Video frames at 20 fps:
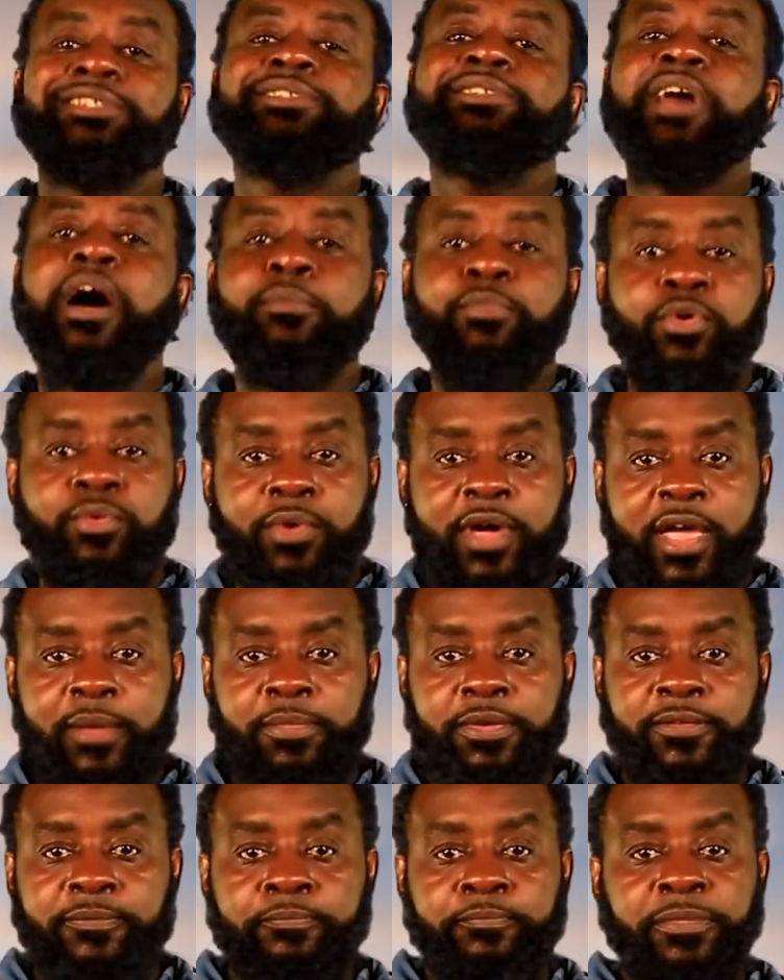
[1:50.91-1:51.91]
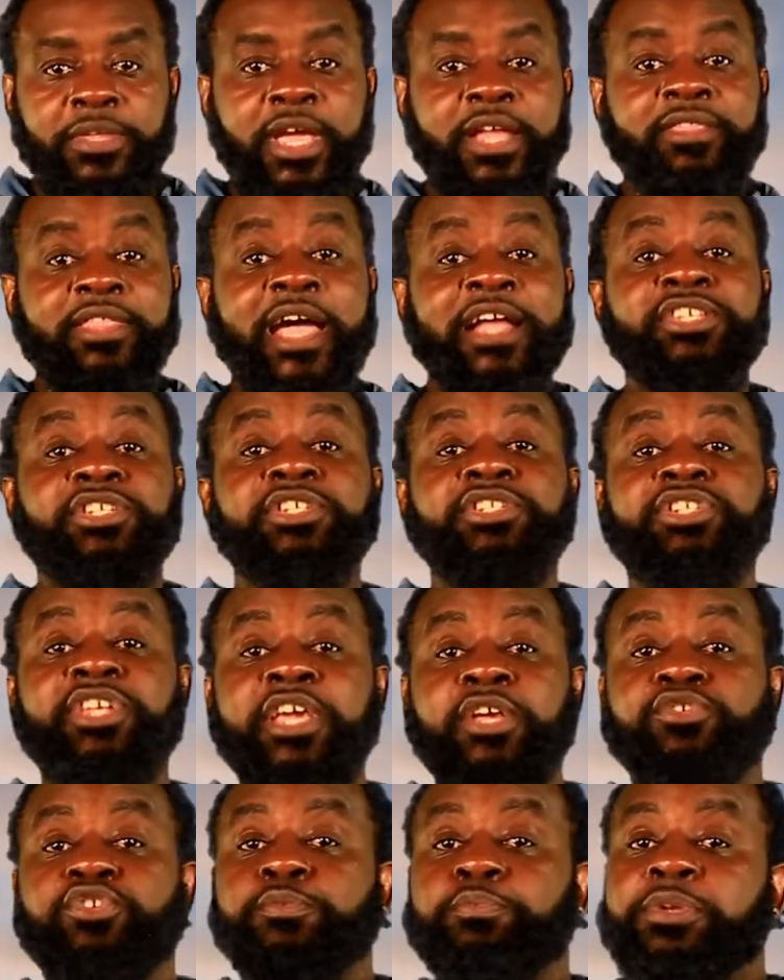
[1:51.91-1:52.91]
double whammy. And that's a
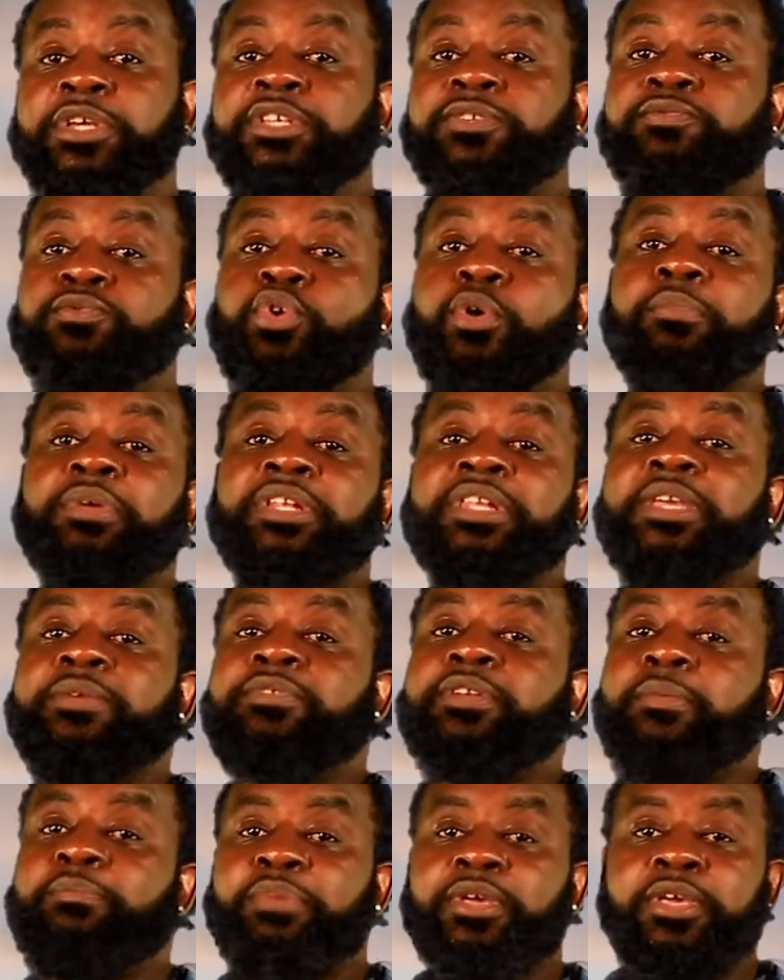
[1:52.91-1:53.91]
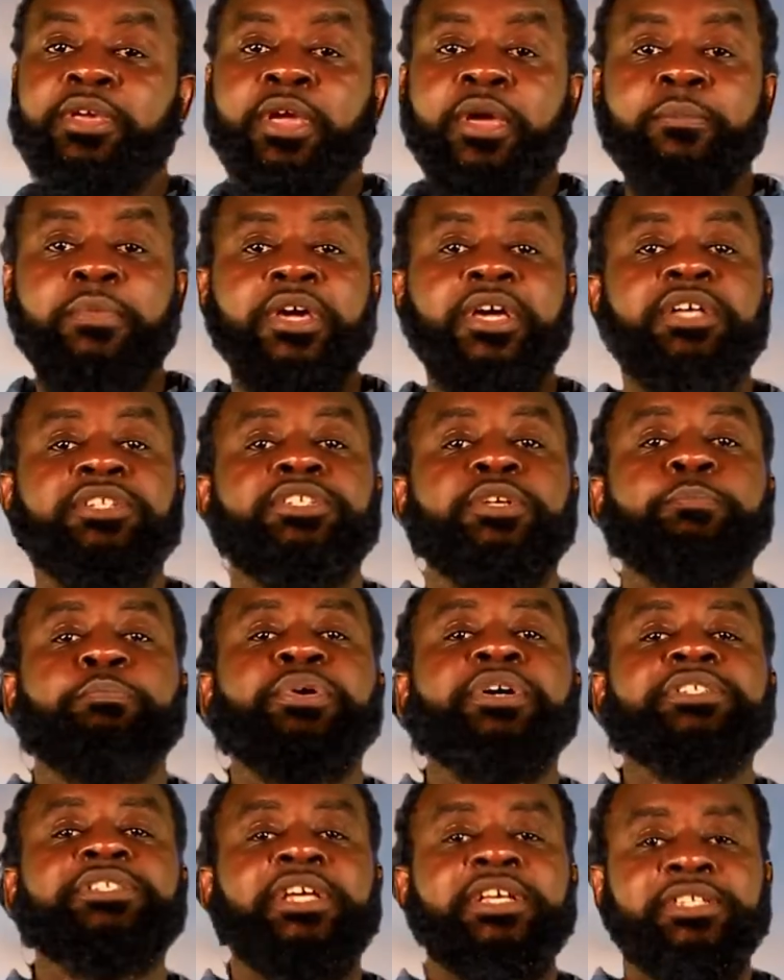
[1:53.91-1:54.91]
dangerous place for a believer to be because it
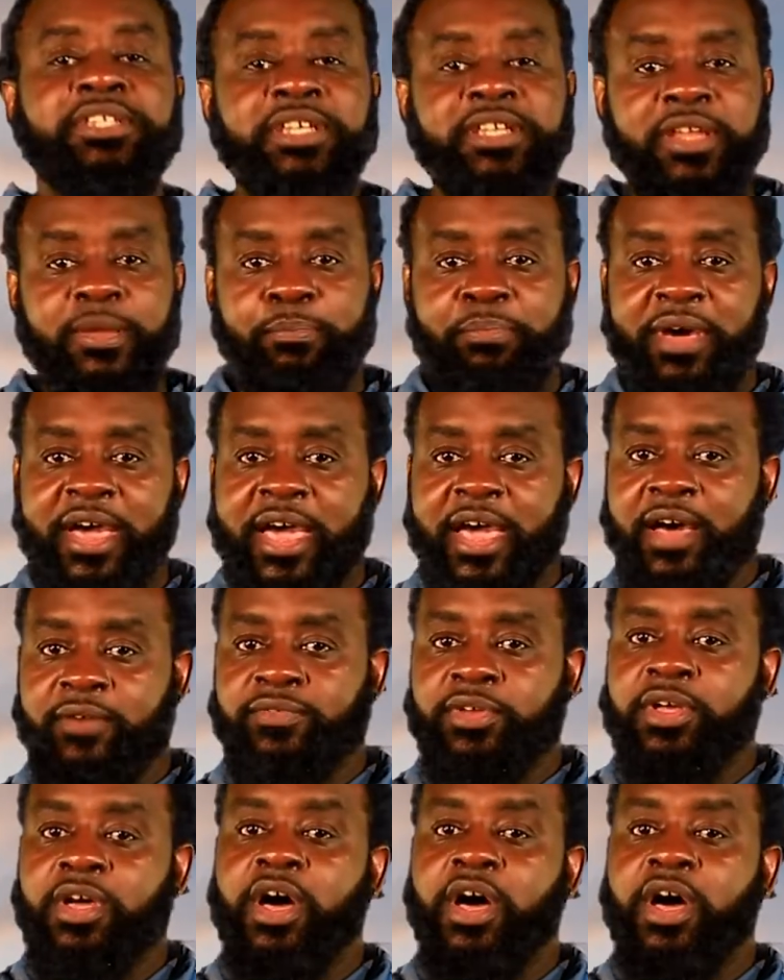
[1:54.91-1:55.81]
puts us in the path